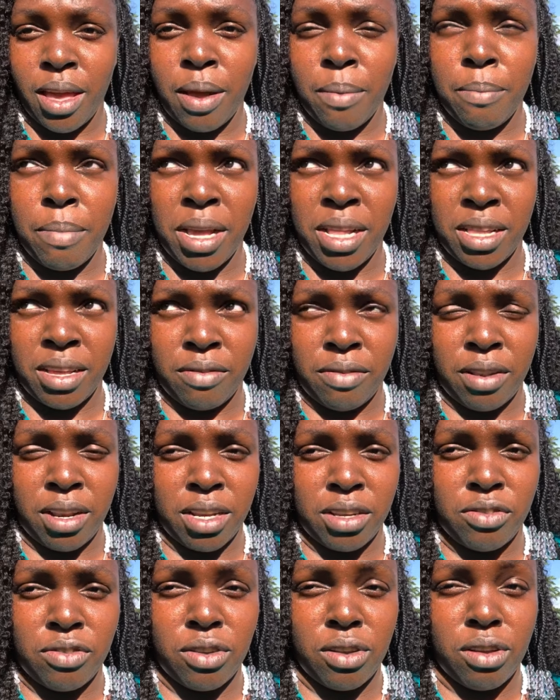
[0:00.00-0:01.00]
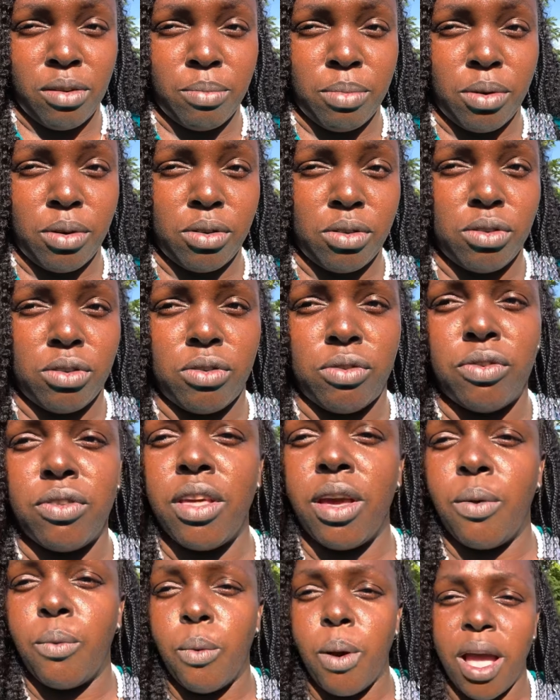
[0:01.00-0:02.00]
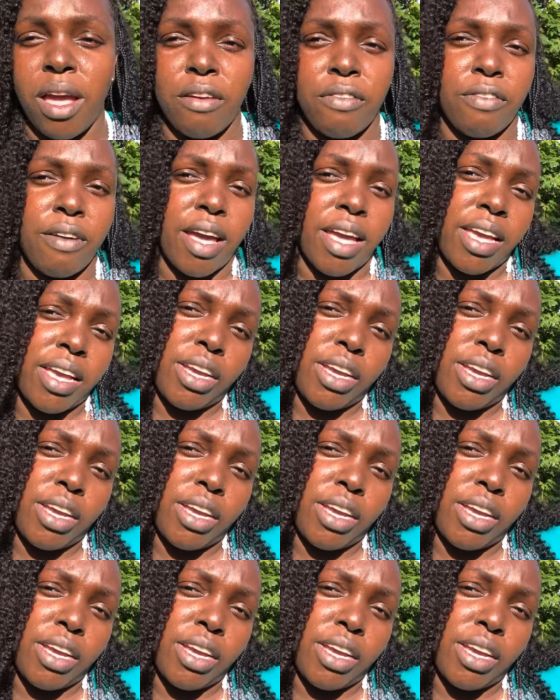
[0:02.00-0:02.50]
been the village for long because of the wi-fi